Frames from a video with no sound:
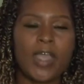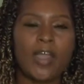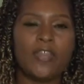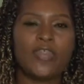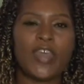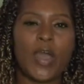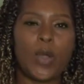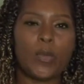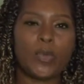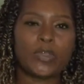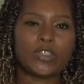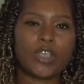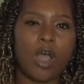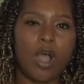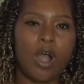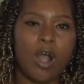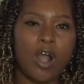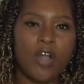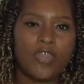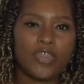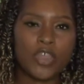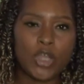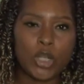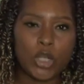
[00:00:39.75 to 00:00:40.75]
that was
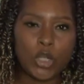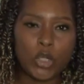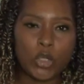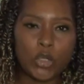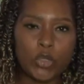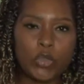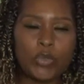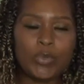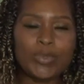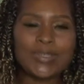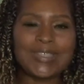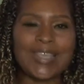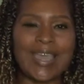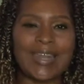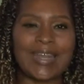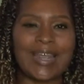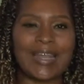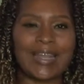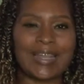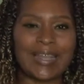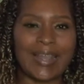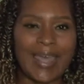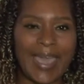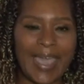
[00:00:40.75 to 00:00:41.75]
on the loose in
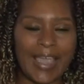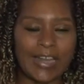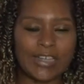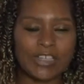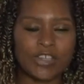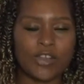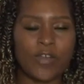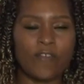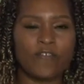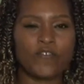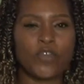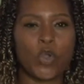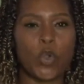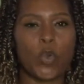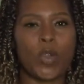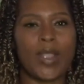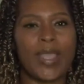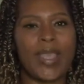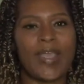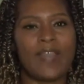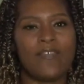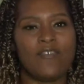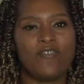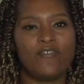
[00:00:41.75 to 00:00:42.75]
Atlanta for
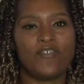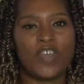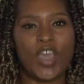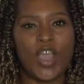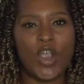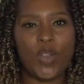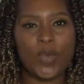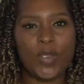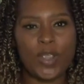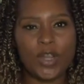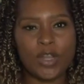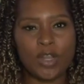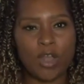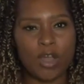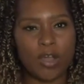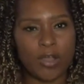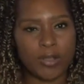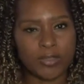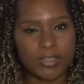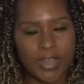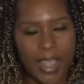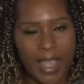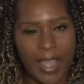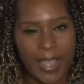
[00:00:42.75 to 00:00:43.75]
a very
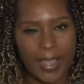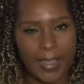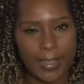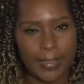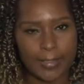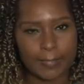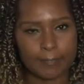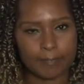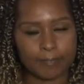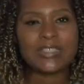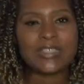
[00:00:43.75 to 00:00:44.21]
long time.